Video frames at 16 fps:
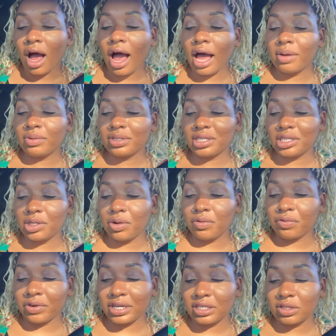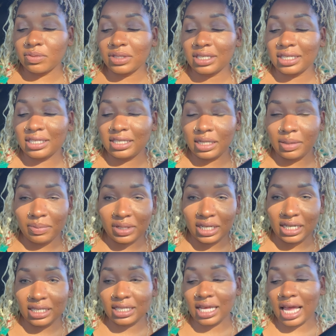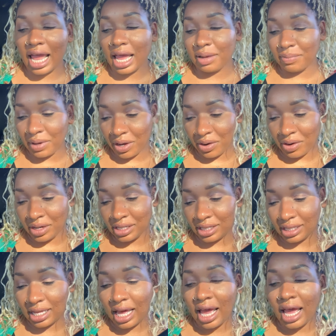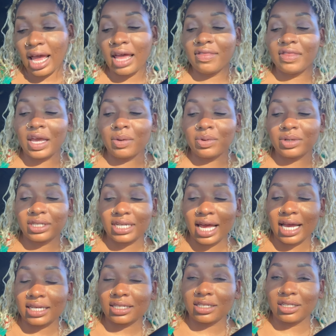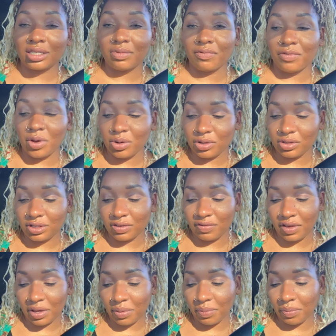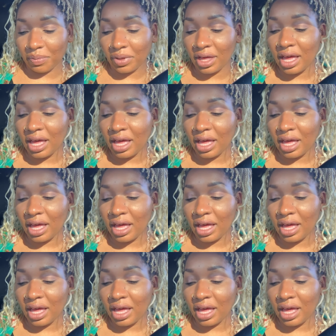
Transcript: I was still friends with his siblings and parents, and they were tagged in some photos of him.